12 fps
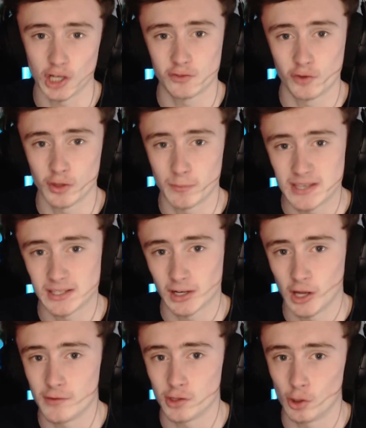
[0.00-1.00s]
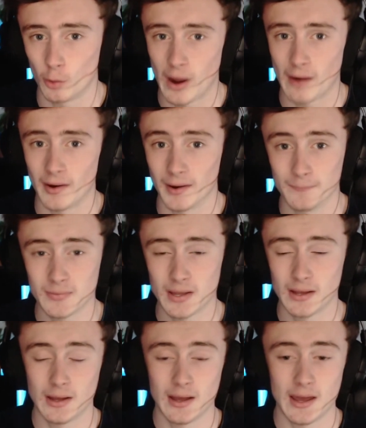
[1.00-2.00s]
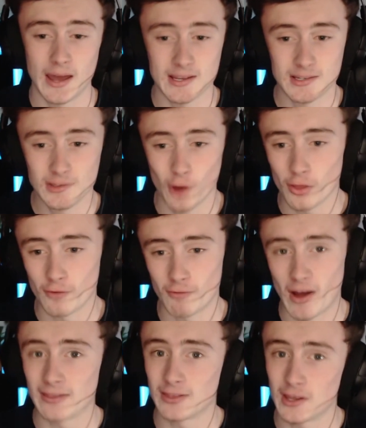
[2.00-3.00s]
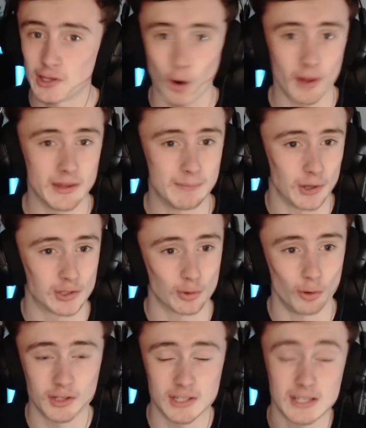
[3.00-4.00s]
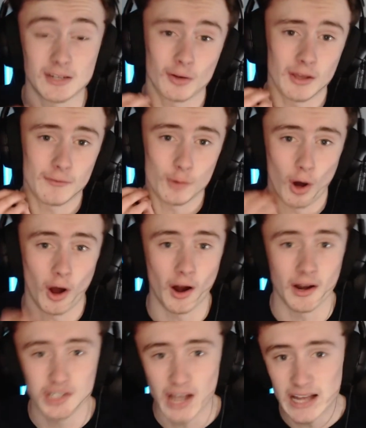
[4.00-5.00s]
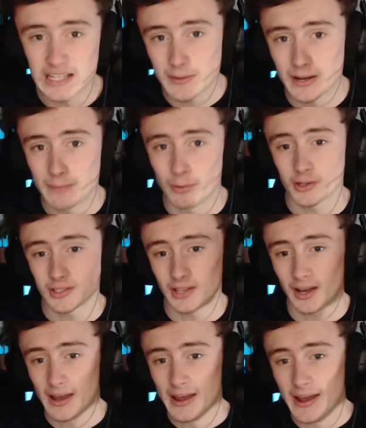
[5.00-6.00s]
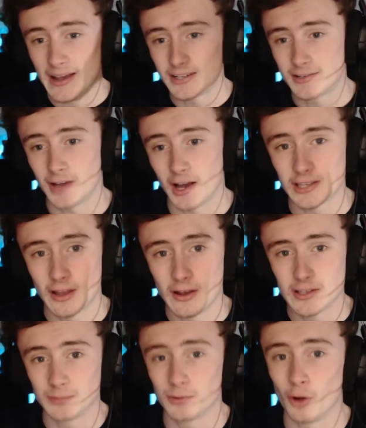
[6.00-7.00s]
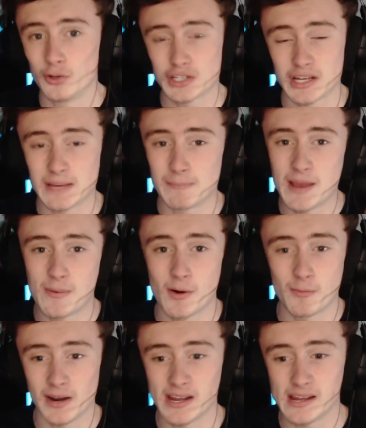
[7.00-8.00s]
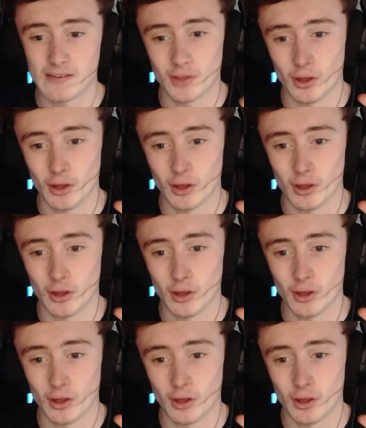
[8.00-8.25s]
for the piece of clothing you're wearing. It's not the fact that you are the imposter or not, does it not give you a higher chance to be an imposter. It's just subconsciously people believe that